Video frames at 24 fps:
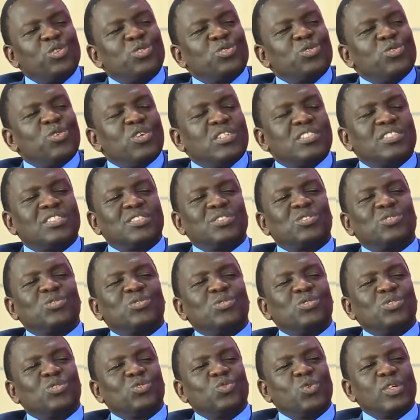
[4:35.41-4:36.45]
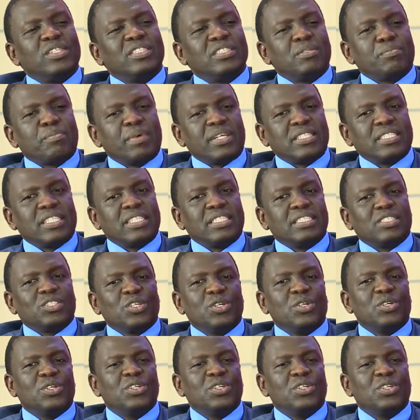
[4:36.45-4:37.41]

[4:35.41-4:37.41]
towards to 20%. So,